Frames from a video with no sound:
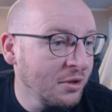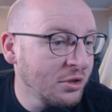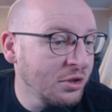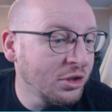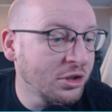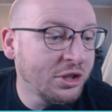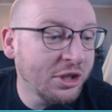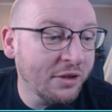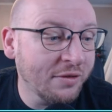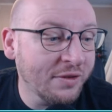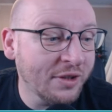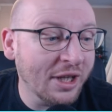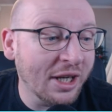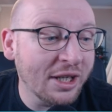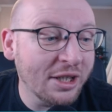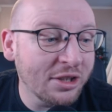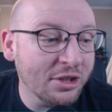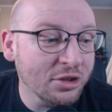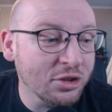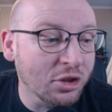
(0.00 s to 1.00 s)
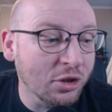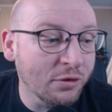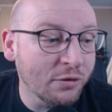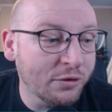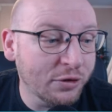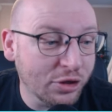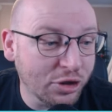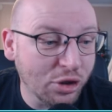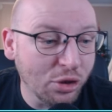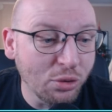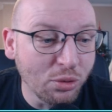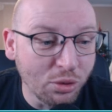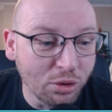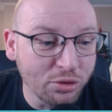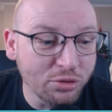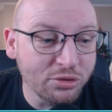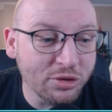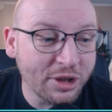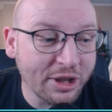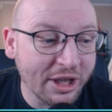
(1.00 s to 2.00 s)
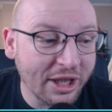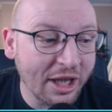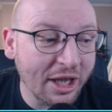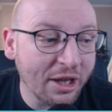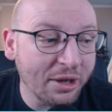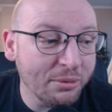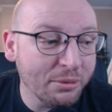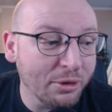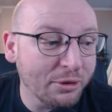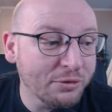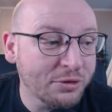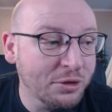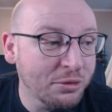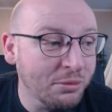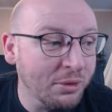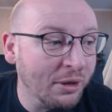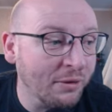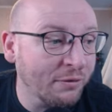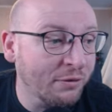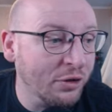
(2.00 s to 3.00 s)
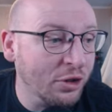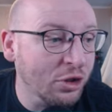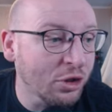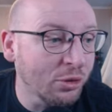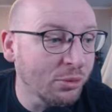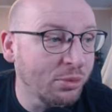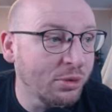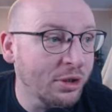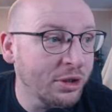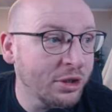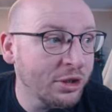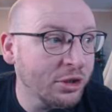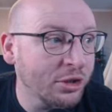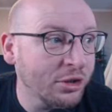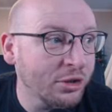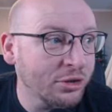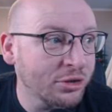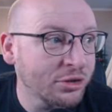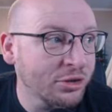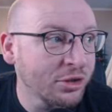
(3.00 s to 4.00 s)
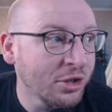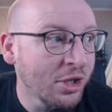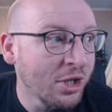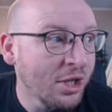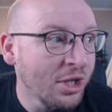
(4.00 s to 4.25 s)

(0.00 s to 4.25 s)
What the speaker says: So Giovanelli has gone for 200k. We had him for a couple of years.